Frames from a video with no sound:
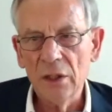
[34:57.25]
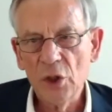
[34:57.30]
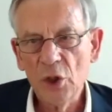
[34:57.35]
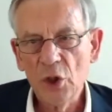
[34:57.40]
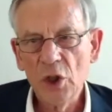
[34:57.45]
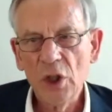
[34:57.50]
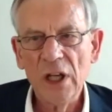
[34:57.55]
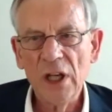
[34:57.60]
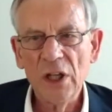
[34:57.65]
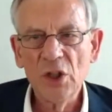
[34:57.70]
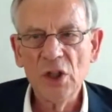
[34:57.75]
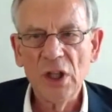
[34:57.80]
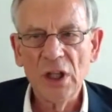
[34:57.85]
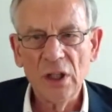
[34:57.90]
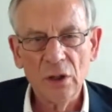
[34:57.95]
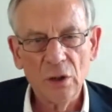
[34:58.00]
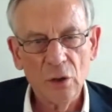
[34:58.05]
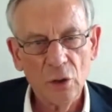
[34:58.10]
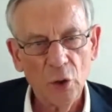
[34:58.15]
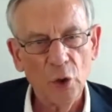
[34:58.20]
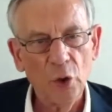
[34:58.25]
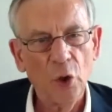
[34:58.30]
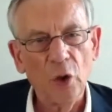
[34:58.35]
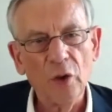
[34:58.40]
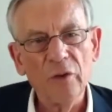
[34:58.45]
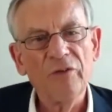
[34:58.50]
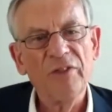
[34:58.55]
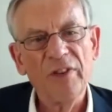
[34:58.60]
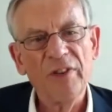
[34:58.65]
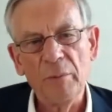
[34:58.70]
changing to
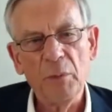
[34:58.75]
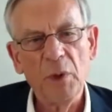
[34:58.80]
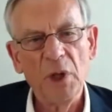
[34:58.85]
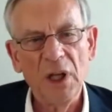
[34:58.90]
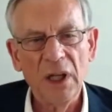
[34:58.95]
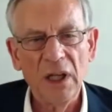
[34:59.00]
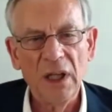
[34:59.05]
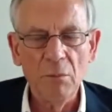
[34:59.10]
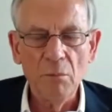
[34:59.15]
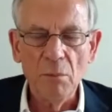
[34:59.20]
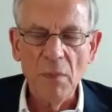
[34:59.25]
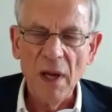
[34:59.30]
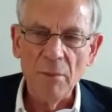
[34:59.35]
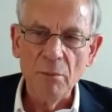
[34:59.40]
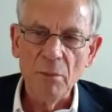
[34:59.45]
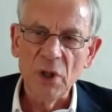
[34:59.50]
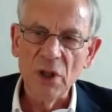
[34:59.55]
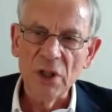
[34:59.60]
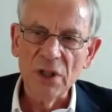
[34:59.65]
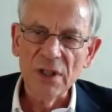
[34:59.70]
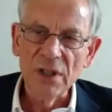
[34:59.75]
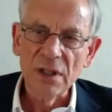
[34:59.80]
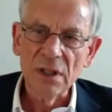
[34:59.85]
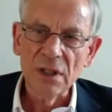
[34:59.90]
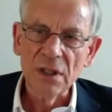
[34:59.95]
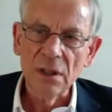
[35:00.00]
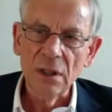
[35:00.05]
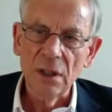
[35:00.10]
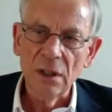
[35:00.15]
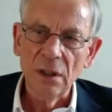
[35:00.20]
non-family
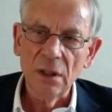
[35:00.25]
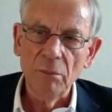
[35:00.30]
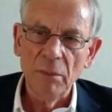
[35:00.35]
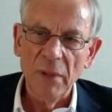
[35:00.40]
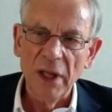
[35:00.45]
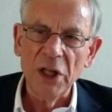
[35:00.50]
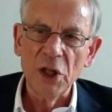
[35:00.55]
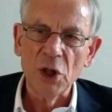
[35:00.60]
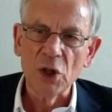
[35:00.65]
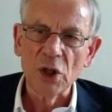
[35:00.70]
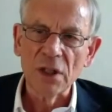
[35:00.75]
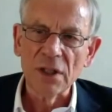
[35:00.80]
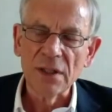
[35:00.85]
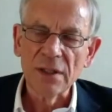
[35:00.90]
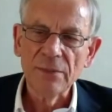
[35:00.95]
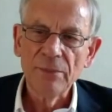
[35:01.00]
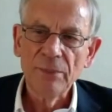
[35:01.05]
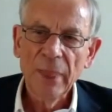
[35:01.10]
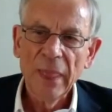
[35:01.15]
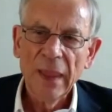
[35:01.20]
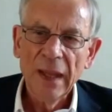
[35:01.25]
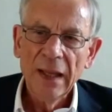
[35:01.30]
members, managers.